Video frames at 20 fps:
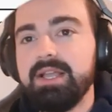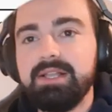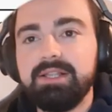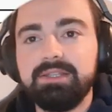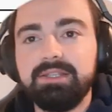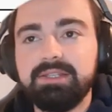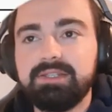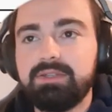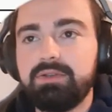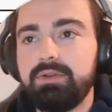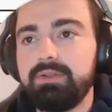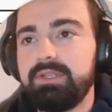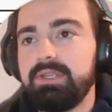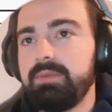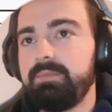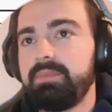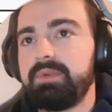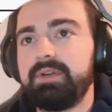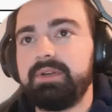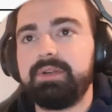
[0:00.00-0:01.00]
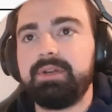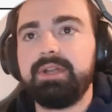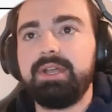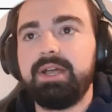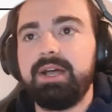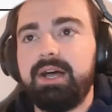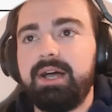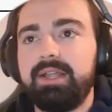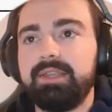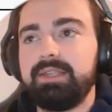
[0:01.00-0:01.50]
Let's go deeper
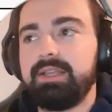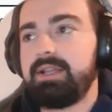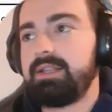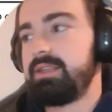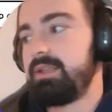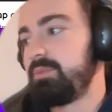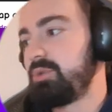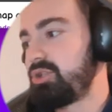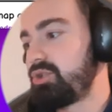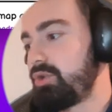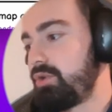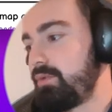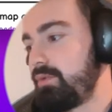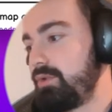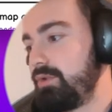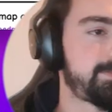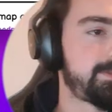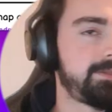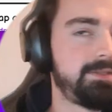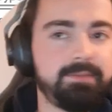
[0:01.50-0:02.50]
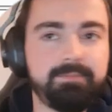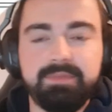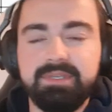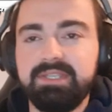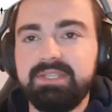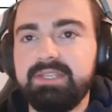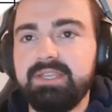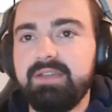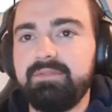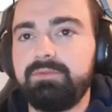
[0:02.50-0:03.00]
and let me show you the
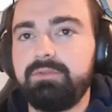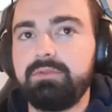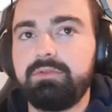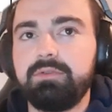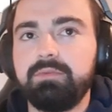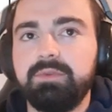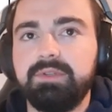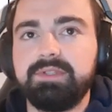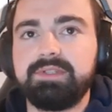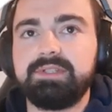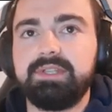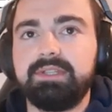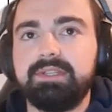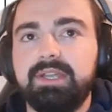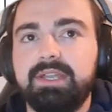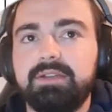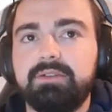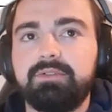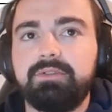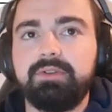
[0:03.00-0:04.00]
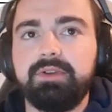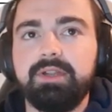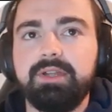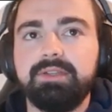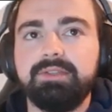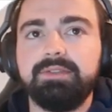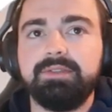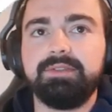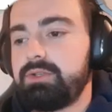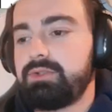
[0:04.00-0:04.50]
PDF documents that I
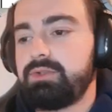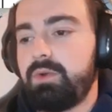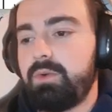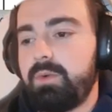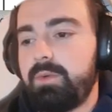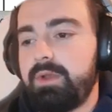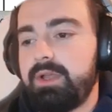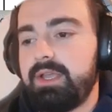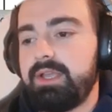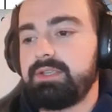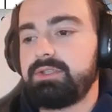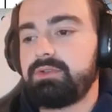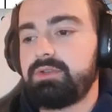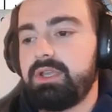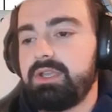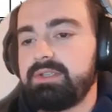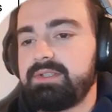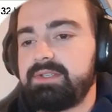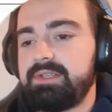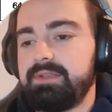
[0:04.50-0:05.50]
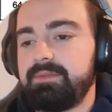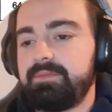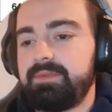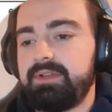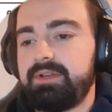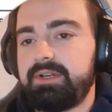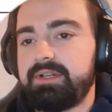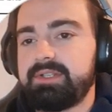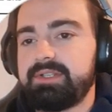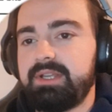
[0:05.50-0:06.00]
created. So as you can see,
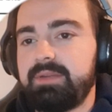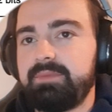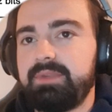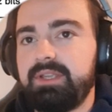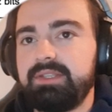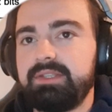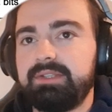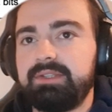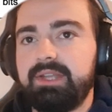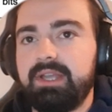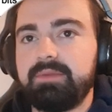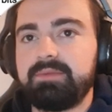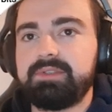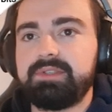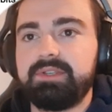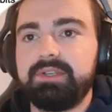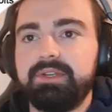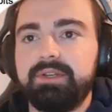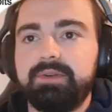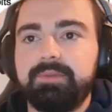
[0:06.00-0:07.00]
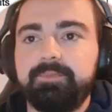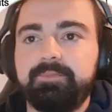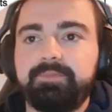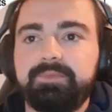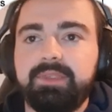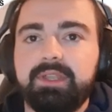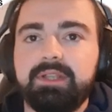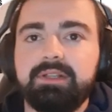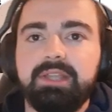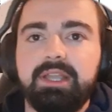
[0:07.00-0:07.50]
there are some data types here,
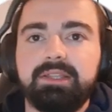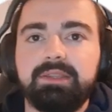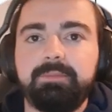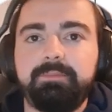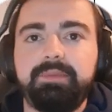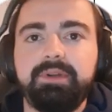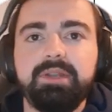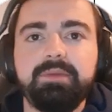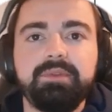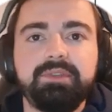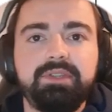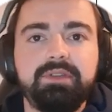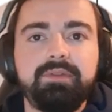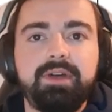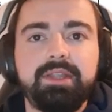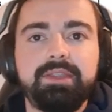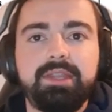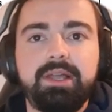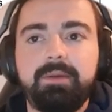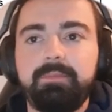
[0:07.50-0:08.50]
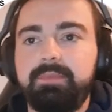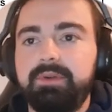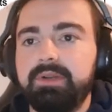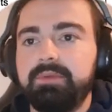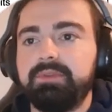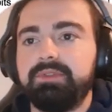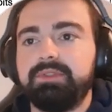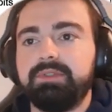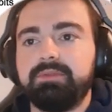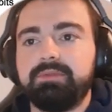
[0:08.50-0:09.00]
like the primitive and
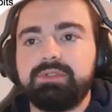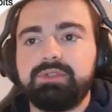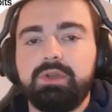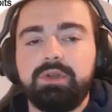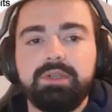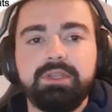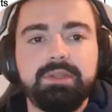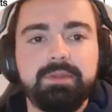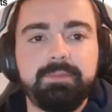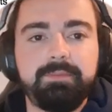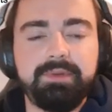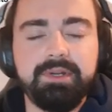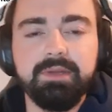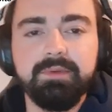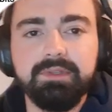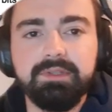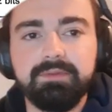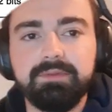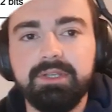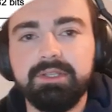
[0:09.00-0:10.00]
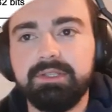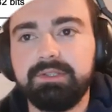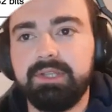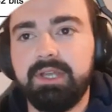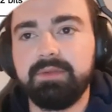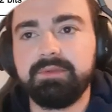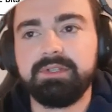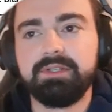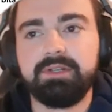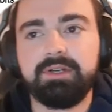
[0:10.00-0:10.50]
non-primitive. So in the primitive data
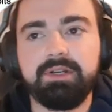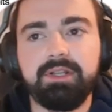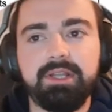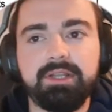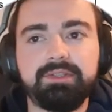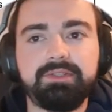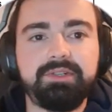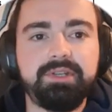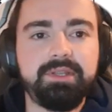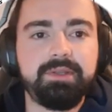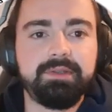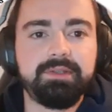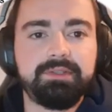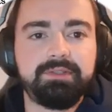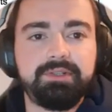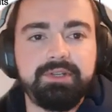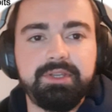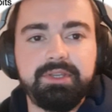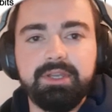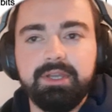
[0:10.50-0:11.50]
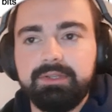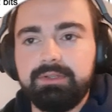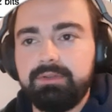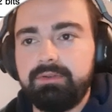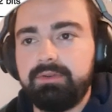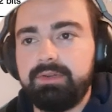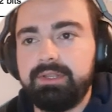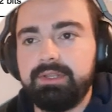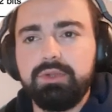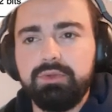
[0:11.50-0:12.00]
types, there are like three
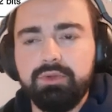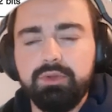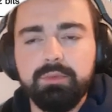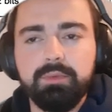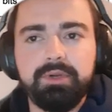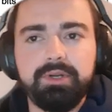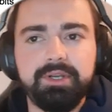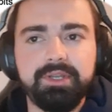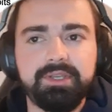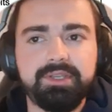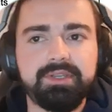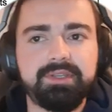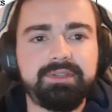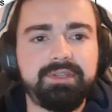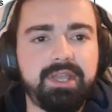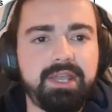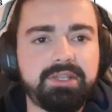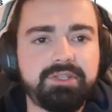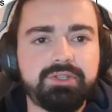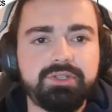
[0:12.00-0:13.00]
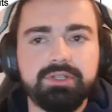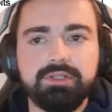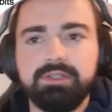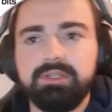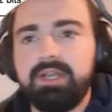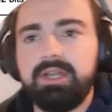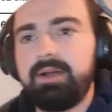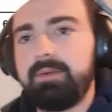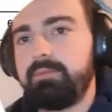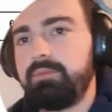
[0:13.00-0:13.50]
categories: numeric, textual,
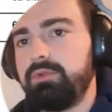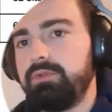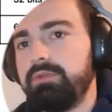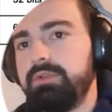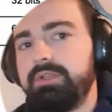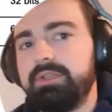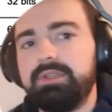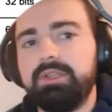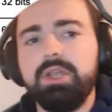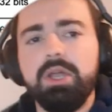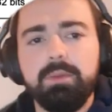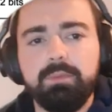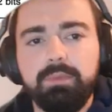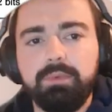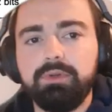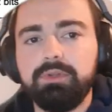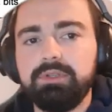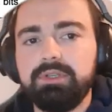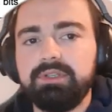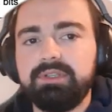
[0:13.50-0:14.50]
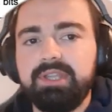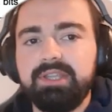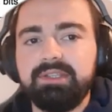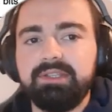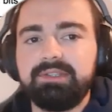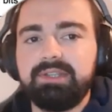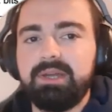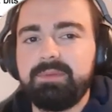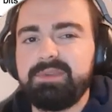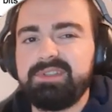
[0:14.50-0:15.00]
and boolean. Boolean data
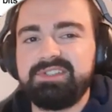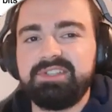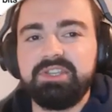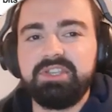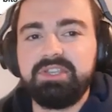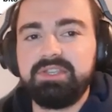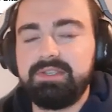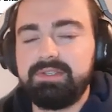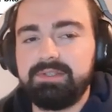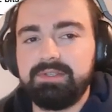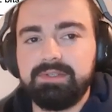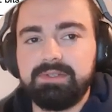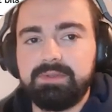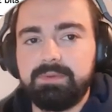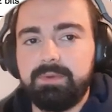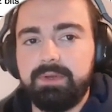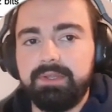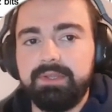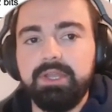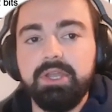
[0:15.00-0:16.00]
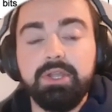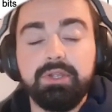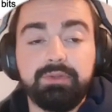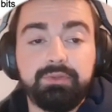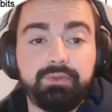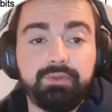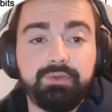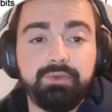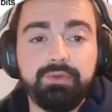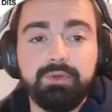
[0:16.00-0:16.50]
type is the easiest one,
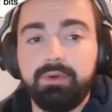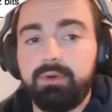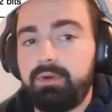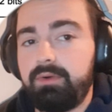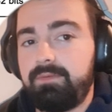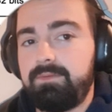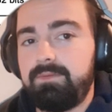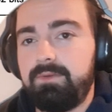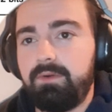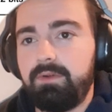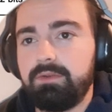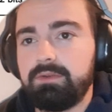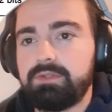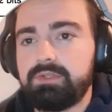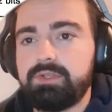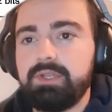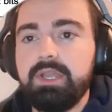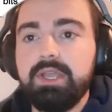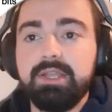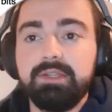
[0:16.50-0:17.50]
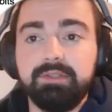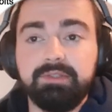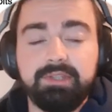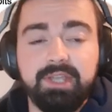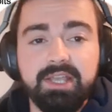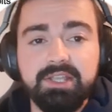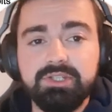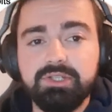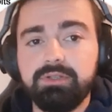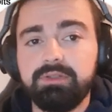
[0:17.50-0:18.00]
true or false. The
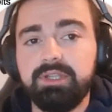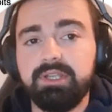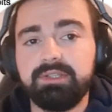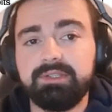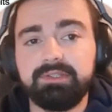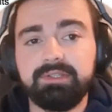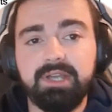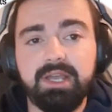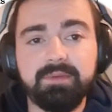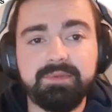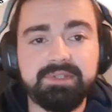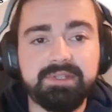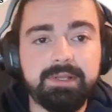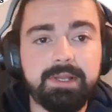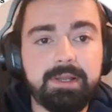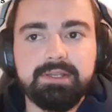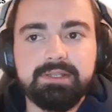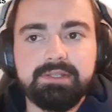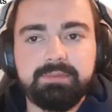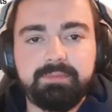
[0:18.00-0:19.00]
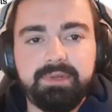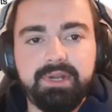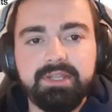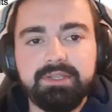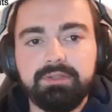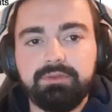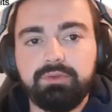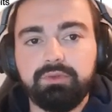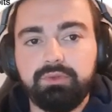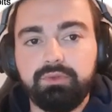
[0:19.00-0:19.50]
textual data types spread
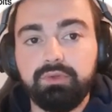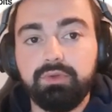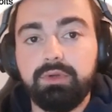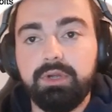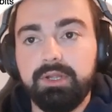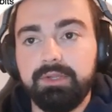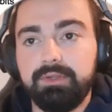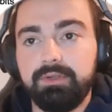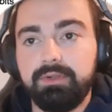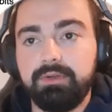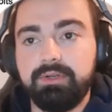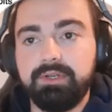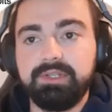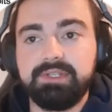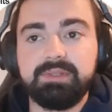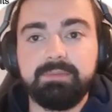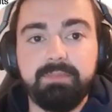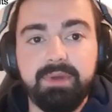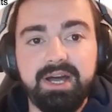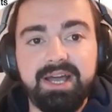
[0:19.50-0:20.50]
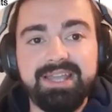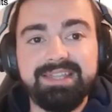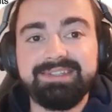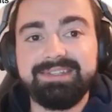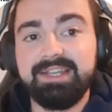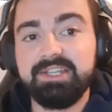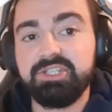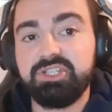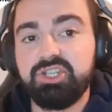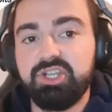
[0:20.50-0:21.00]
it to two categories, byte
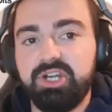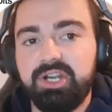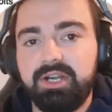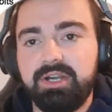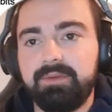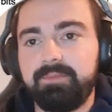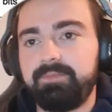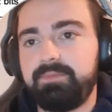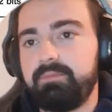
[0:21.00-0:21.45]
and char.